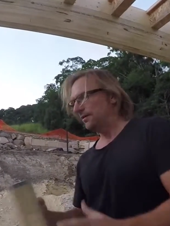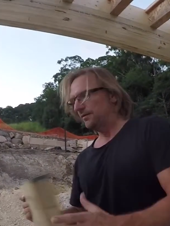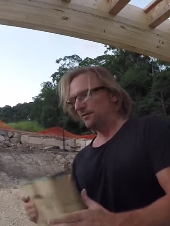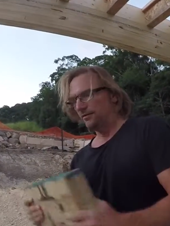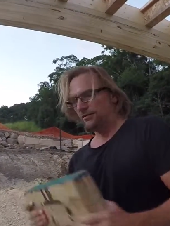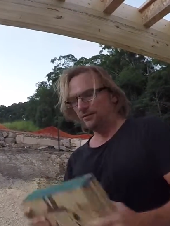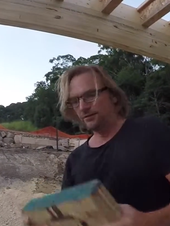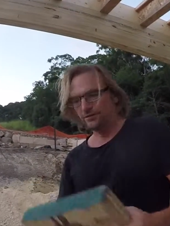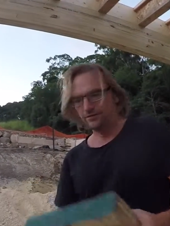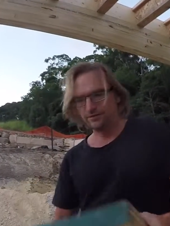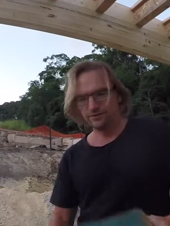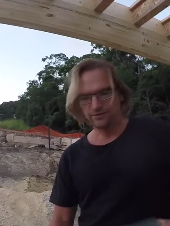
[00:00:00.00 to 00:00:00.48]

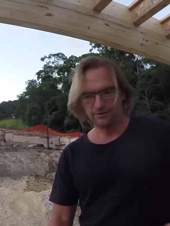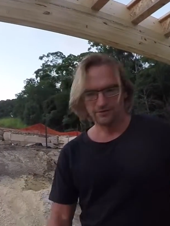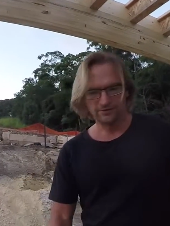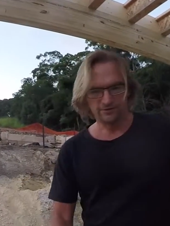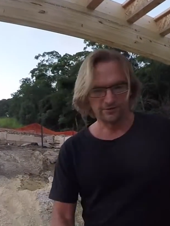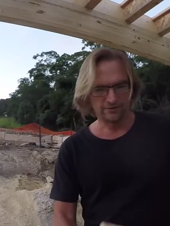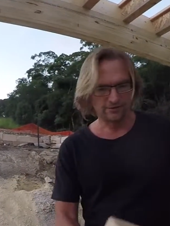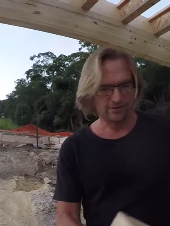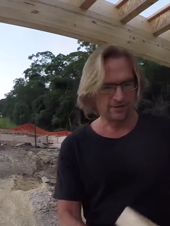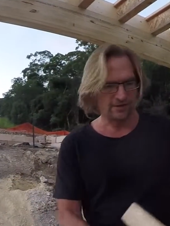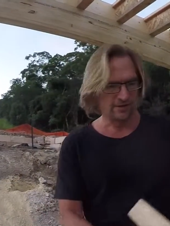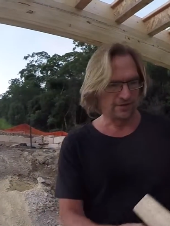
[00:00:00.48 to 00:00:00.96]
This
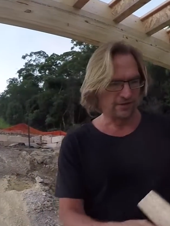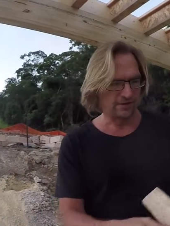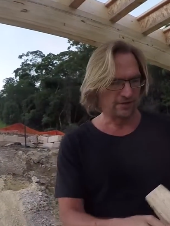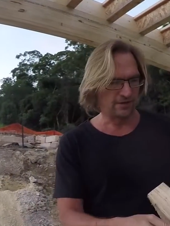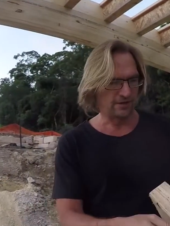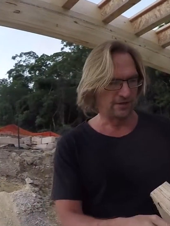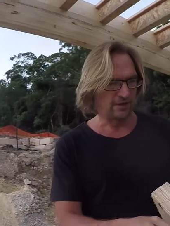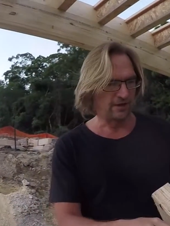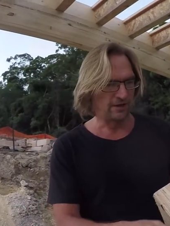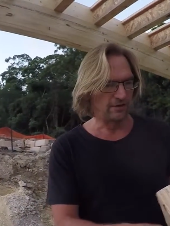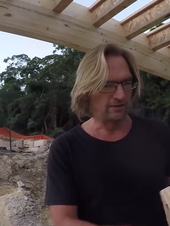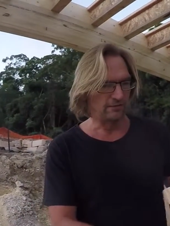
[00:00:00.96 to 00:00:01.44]
is
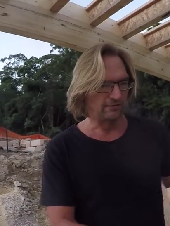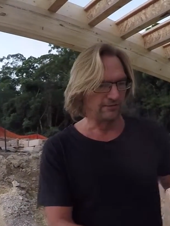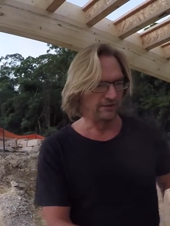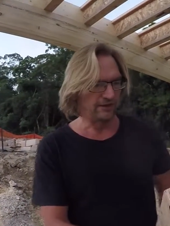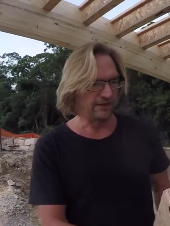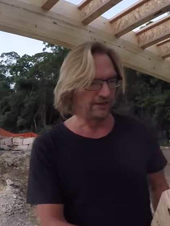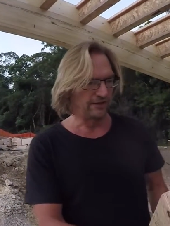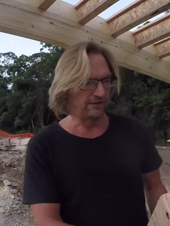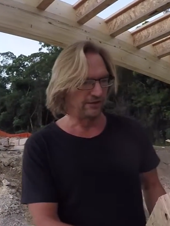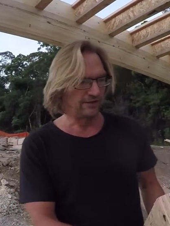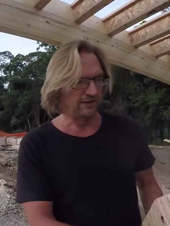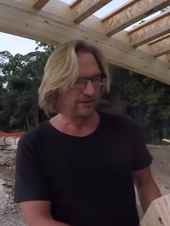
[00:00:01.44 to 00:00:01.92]

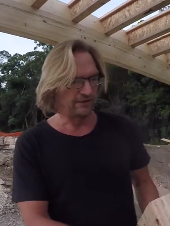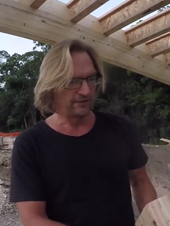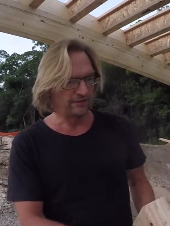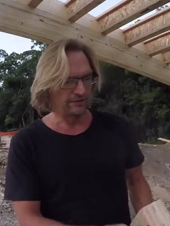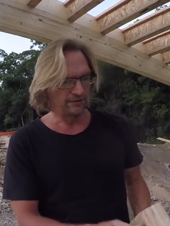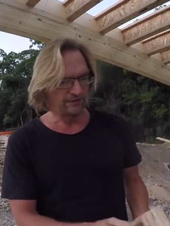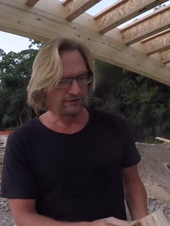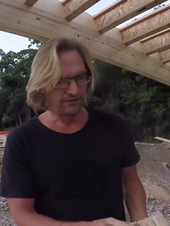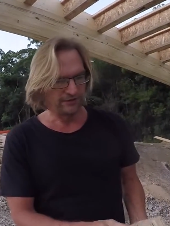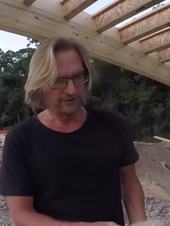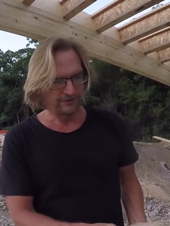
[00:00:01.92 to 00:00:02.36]
LVL, they call it.